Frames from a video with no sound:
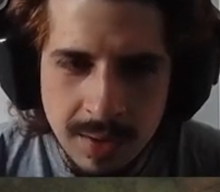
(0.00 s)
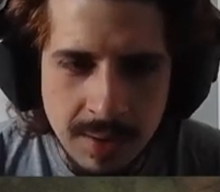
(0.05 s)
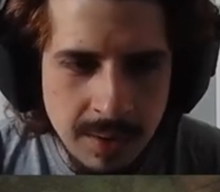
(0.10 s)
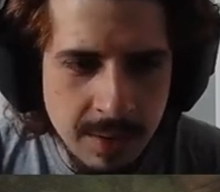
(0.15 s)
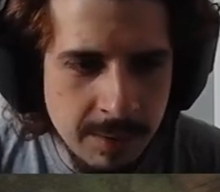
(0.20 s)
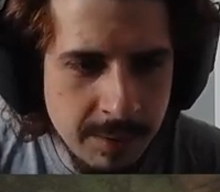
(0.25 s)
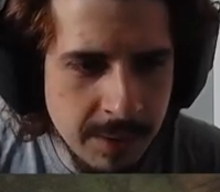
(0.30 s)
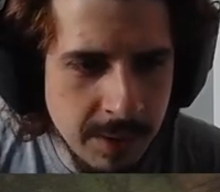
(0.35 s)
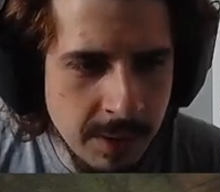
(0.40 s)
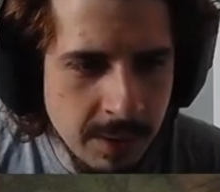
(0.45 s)

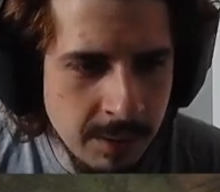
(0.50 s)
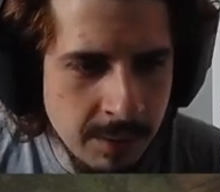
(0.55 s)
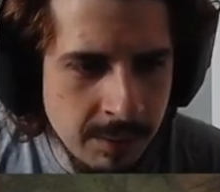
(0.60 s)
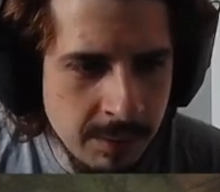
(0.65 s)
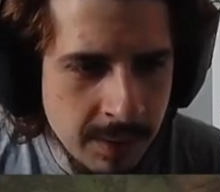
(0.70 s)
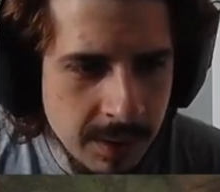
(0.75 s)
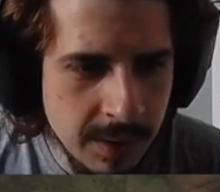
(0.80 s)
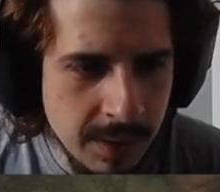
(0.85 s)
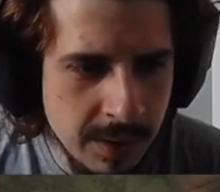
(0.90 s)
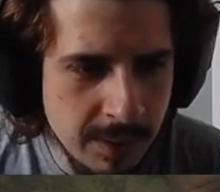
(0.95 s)
There we
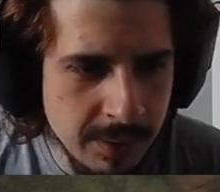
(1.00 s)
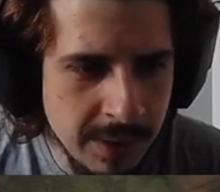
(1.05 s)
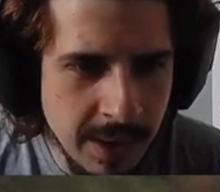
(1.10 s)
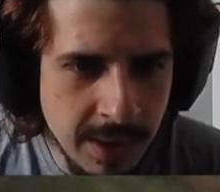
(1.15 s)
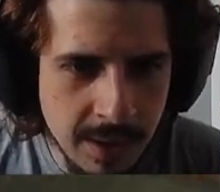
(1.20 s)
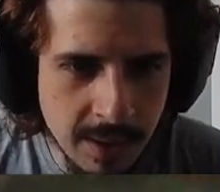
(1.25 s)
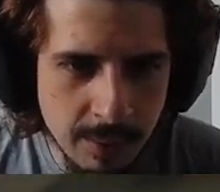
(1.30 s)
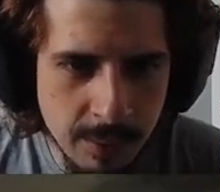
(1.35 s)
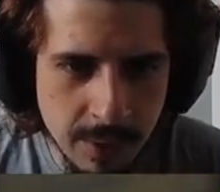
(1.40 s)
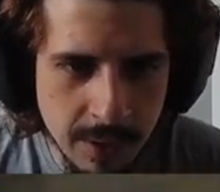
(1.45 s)
go. And now they
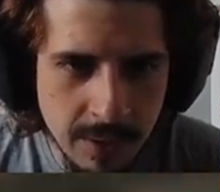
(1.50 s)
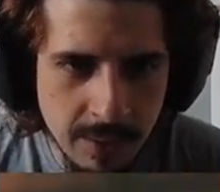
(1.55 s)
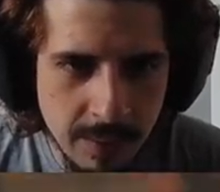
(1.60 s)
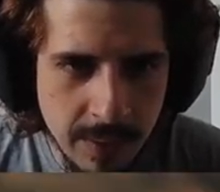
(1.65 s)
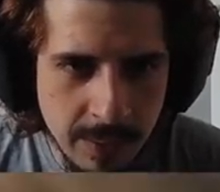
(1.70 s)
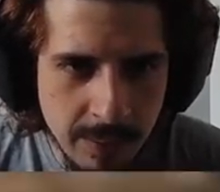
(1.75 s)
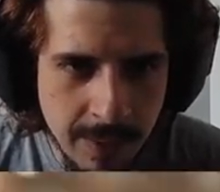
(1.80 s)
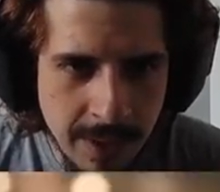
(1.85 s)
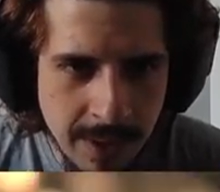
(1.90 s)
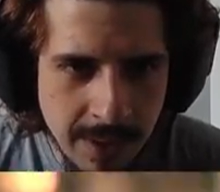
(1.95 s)
can order
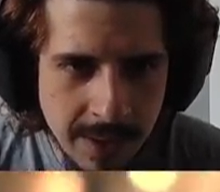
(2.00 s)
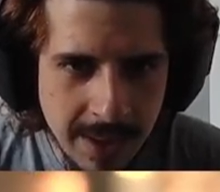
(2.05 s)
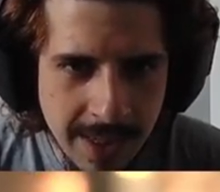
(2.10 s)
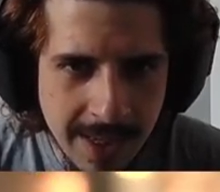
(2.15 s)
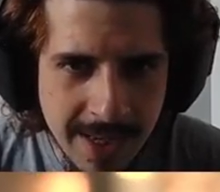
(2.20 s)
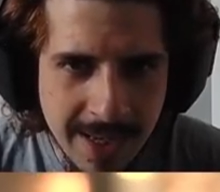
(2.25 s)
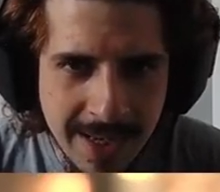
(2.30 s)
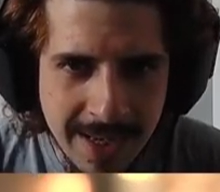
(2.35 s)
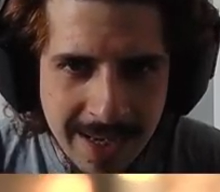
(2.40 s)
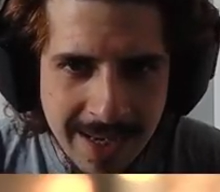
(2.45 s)
it, right?
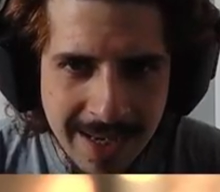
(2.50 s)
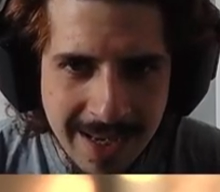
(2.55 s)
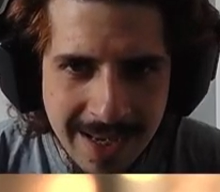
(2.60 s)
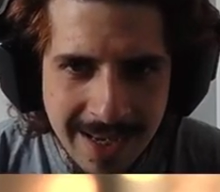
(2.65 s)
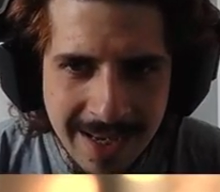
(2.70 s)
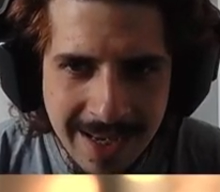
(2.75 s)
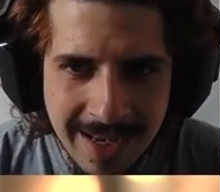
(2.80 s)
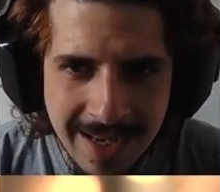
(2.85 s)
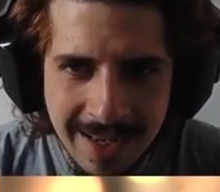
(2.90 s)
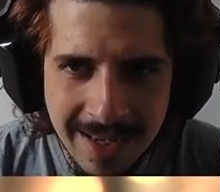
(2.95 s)

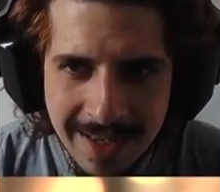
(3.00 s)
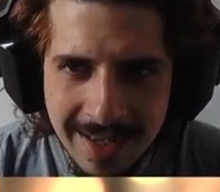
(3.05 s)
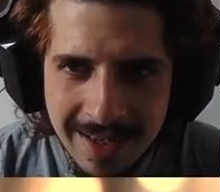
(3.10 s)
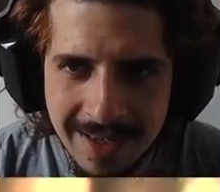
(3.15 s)
Yeah.